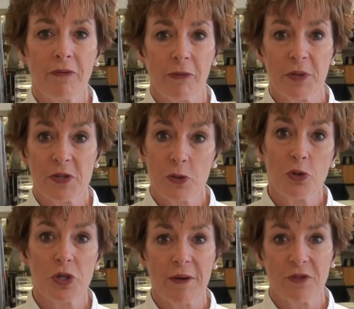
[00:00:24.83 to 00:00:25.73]
from the
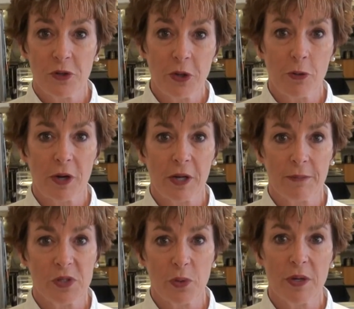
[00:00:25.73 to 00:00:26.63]
Sous Chef to the
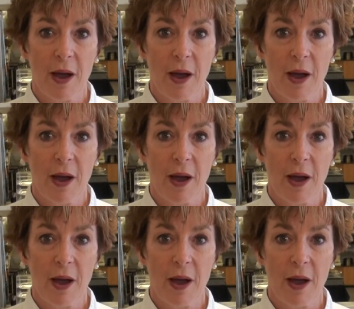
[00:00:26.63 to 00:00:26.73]
curriculum suite,